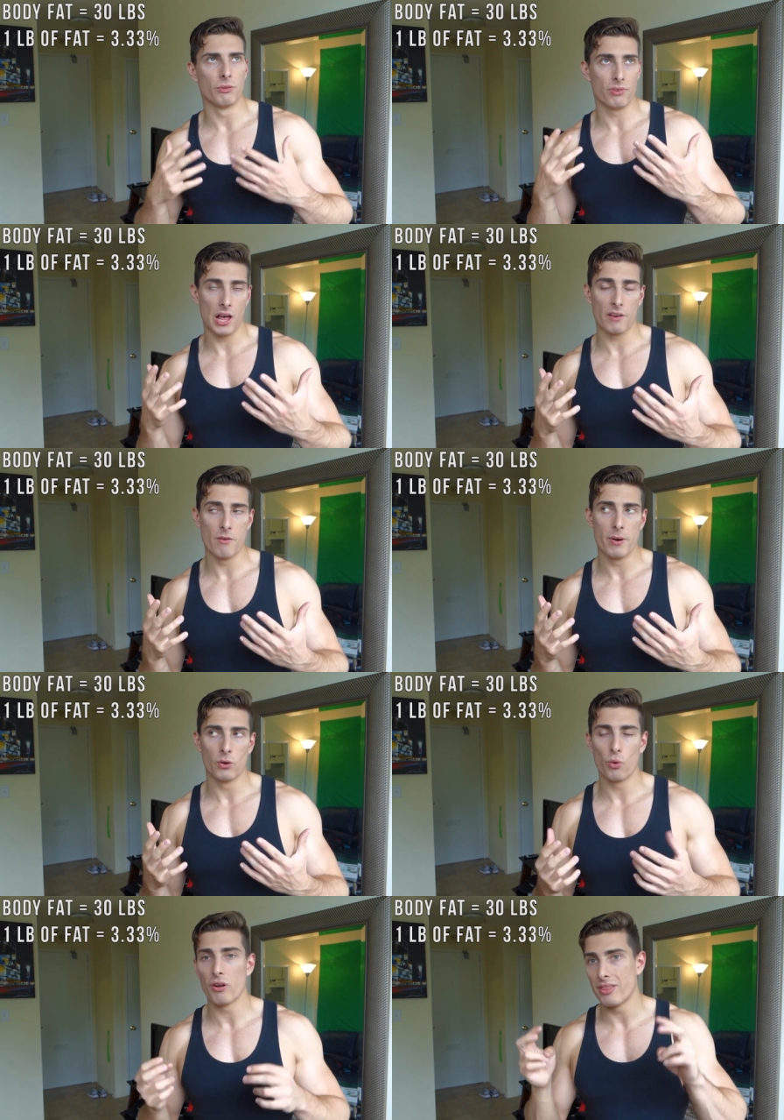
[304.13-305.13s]
for lack of a
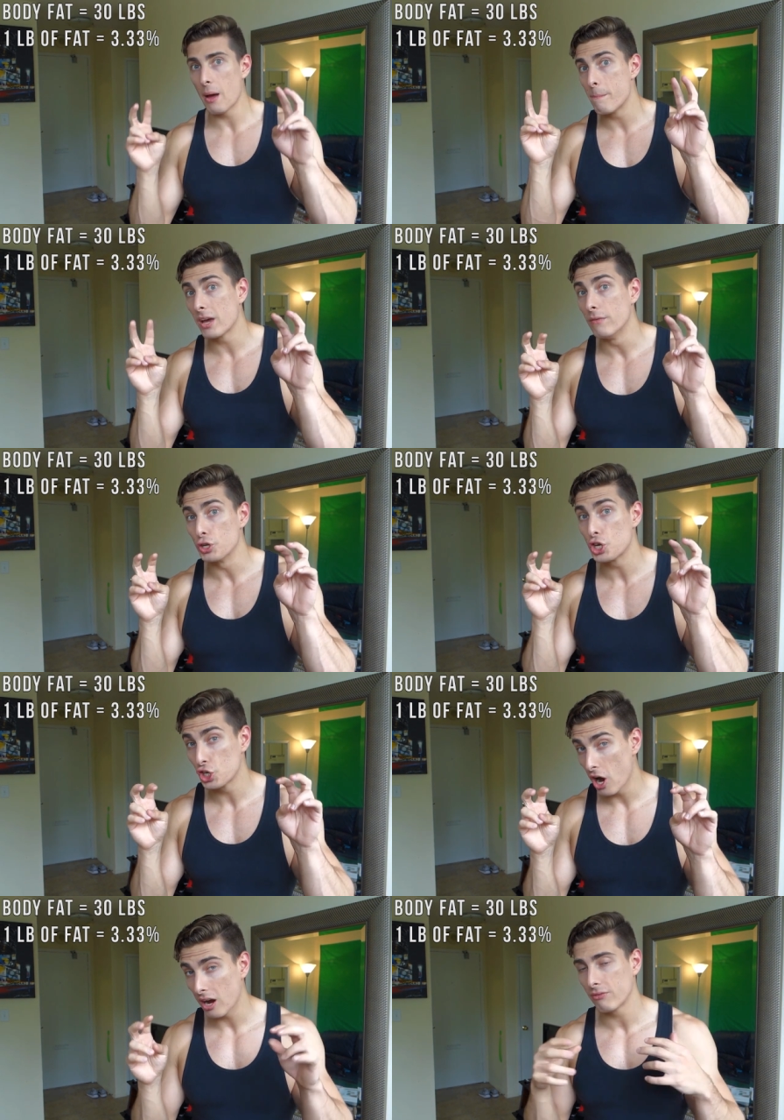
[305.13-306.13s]
better word, that big of a
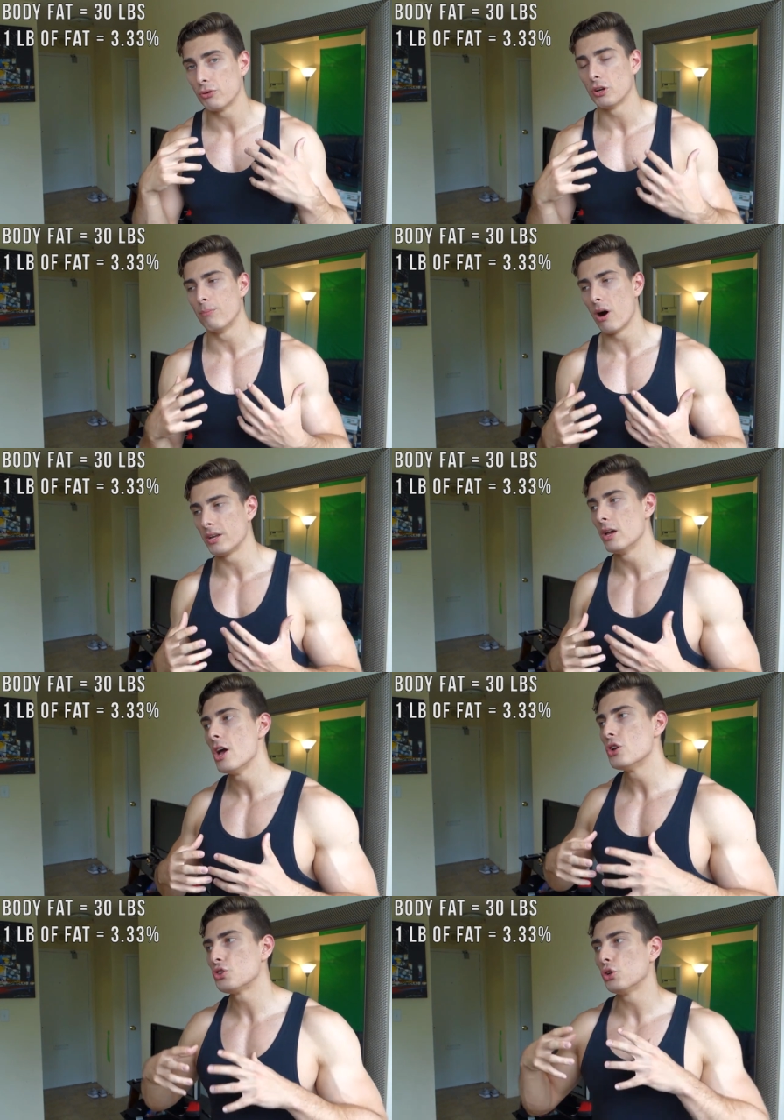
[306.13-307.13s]
shock for your body
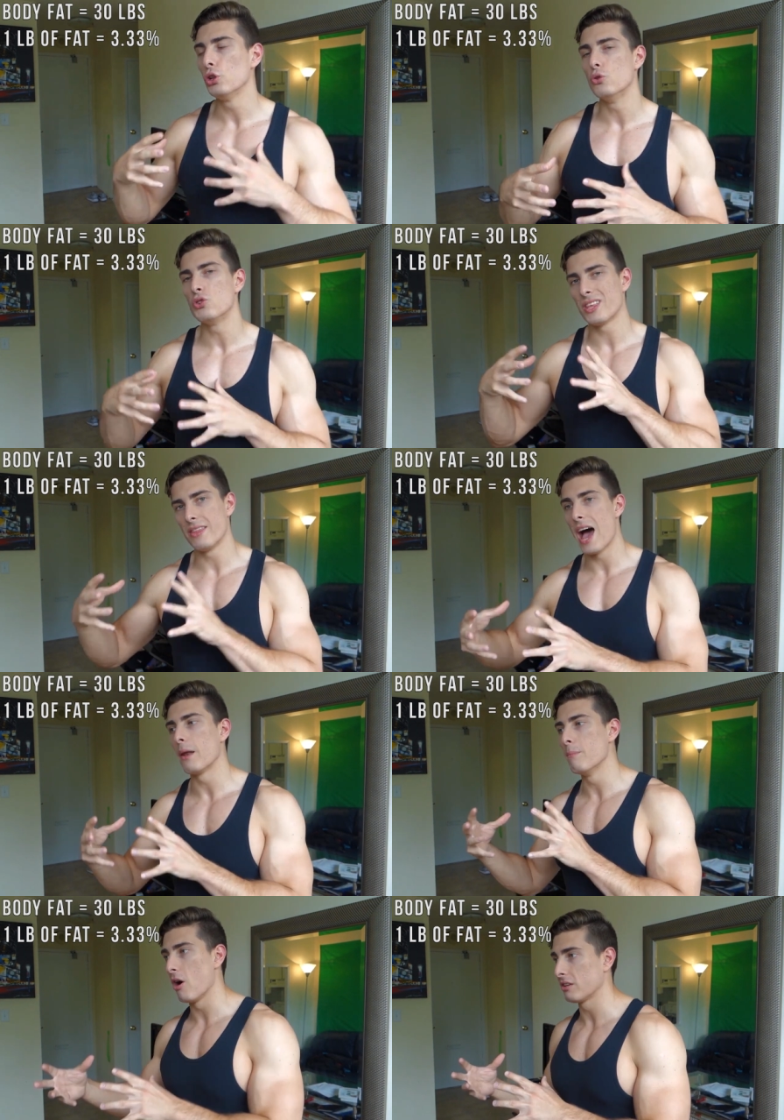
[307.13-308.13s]
to lose
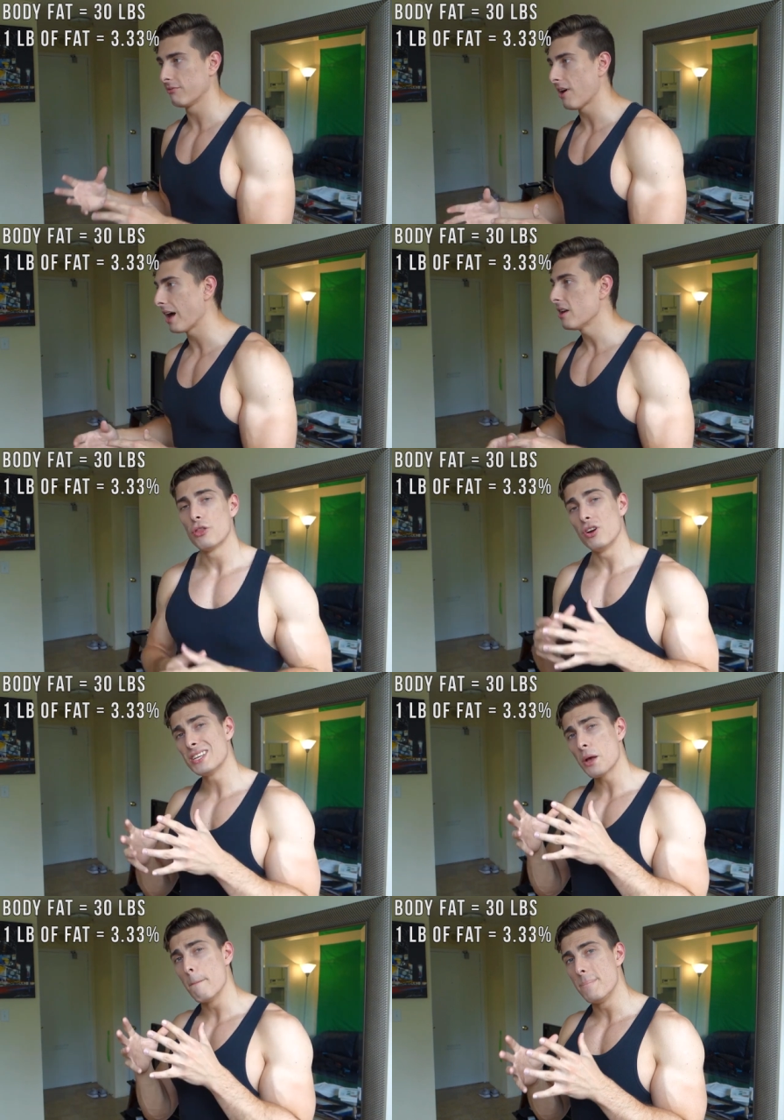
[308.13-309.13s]
that body fat. There
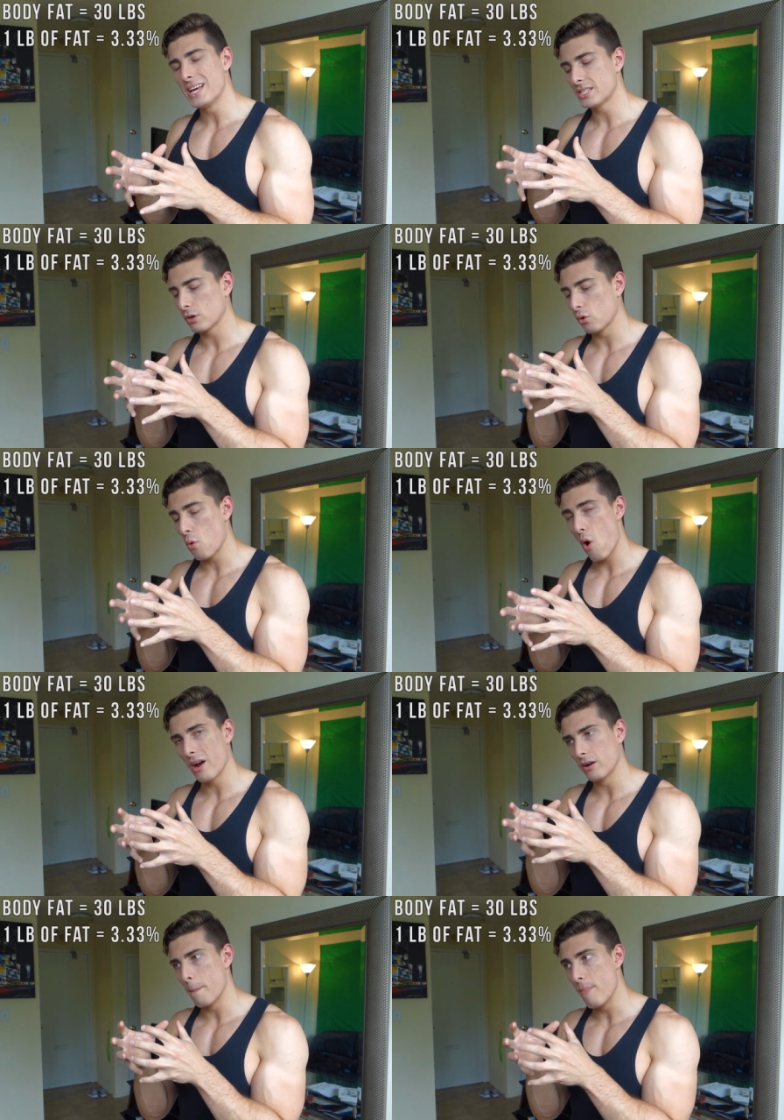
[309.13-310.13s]
is a basic
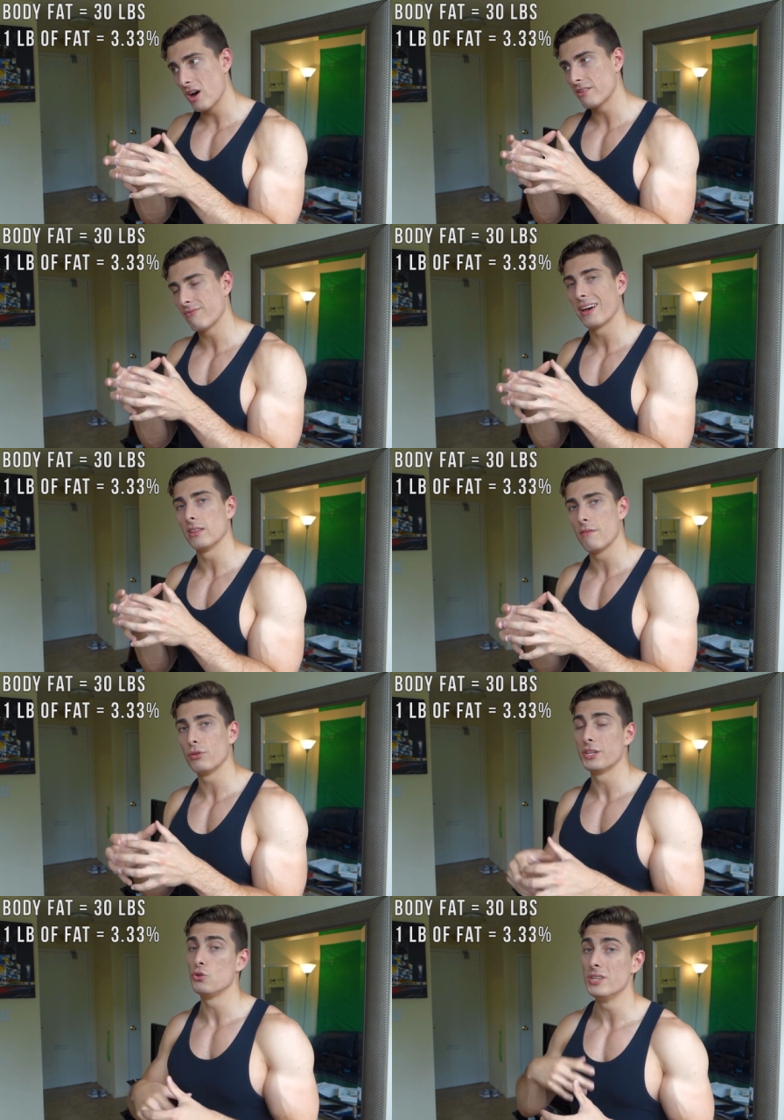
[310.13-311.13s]
required body fat level
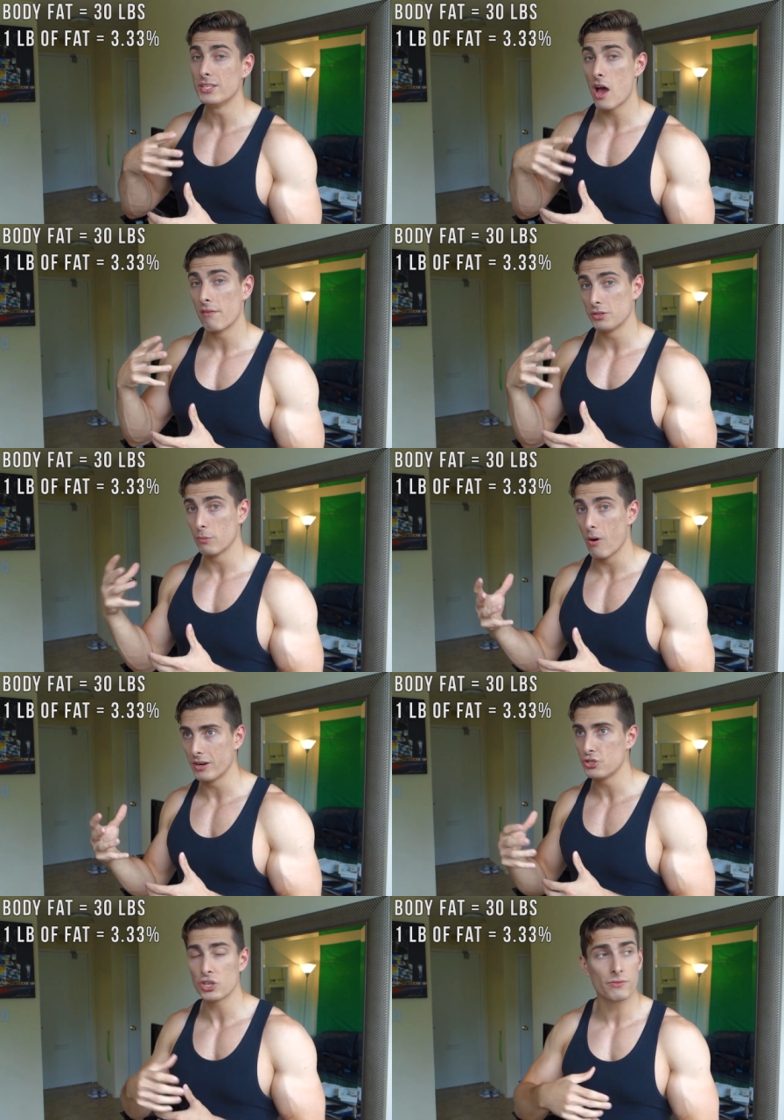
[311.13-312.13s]
that you need to have on your
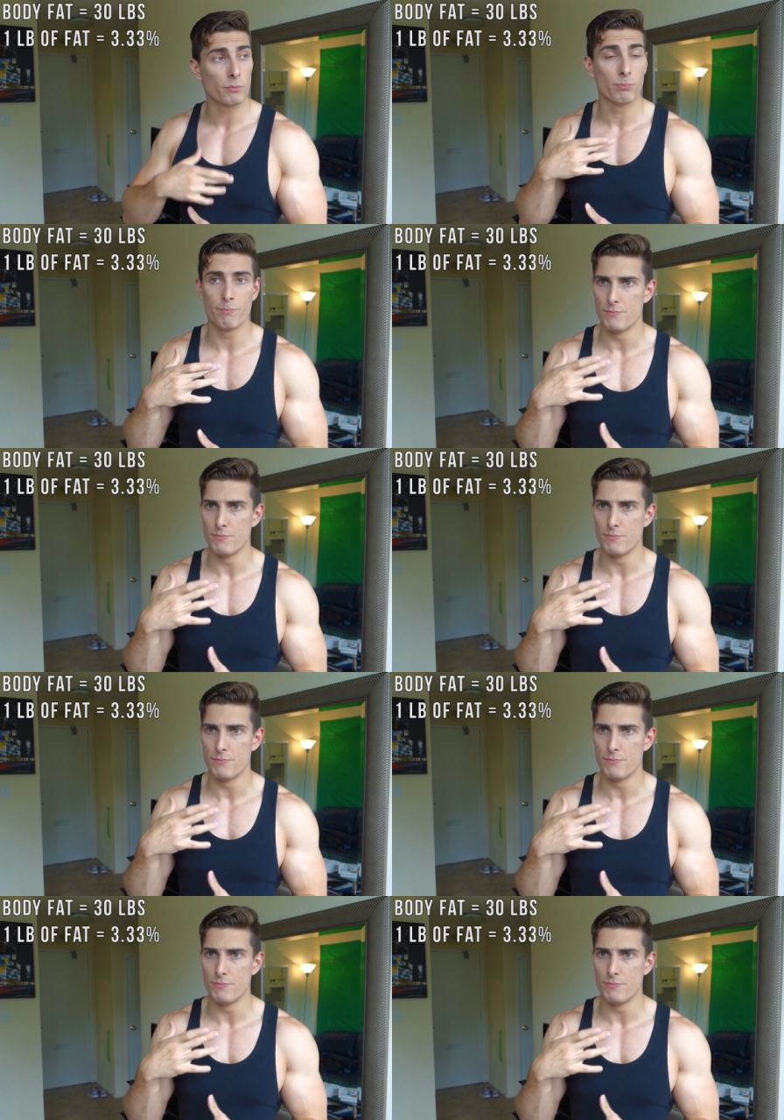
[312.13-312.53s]
body just for,